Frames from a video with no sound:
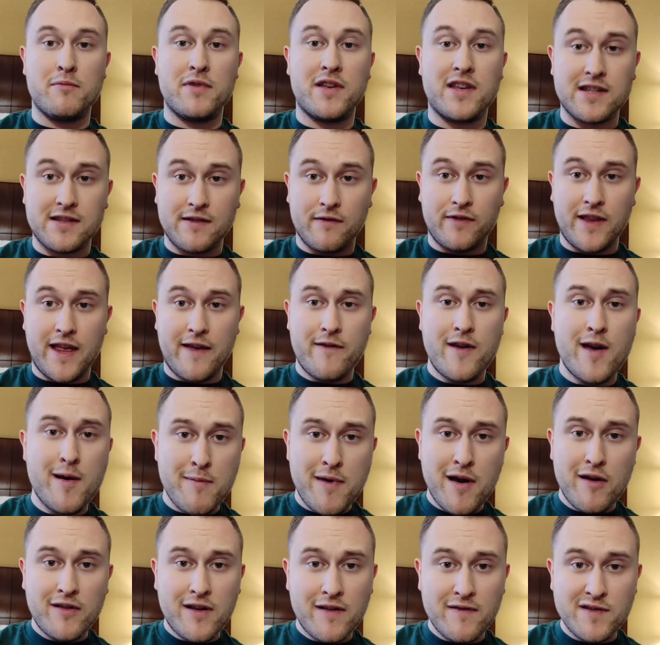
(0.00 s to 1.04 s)
Because if Le'Veon
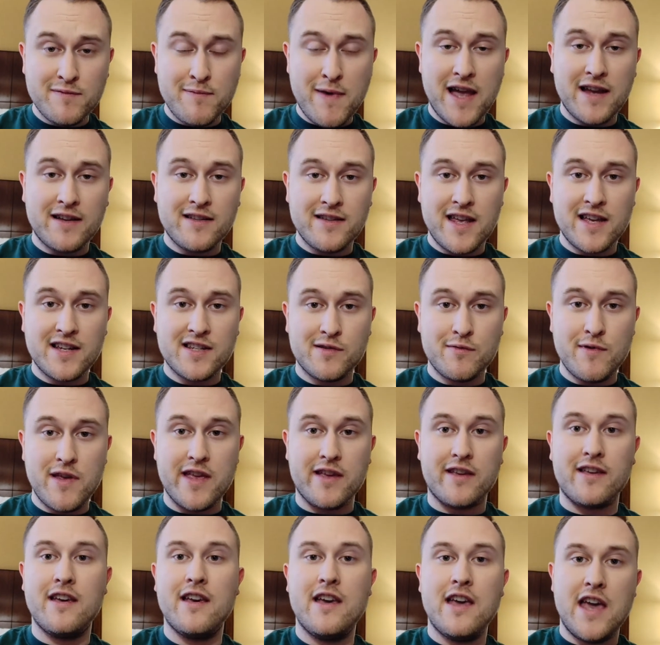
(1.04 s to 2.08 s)
Bell comes back next
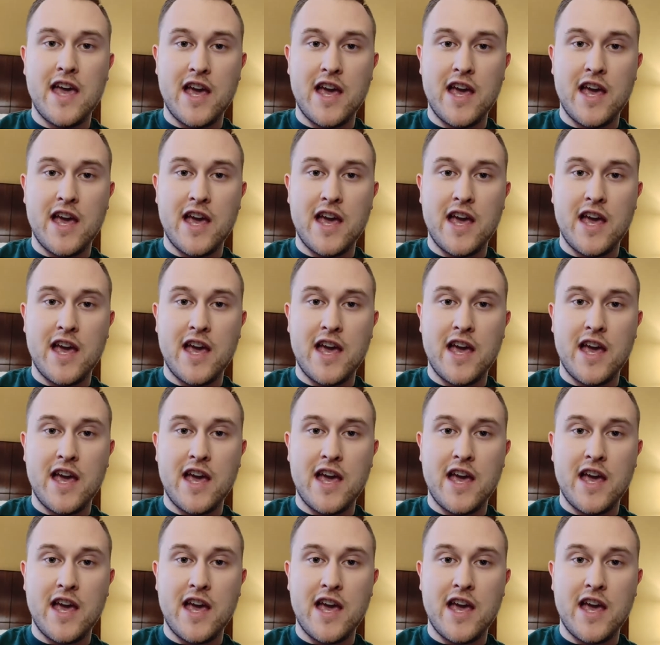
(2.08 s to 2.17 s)
week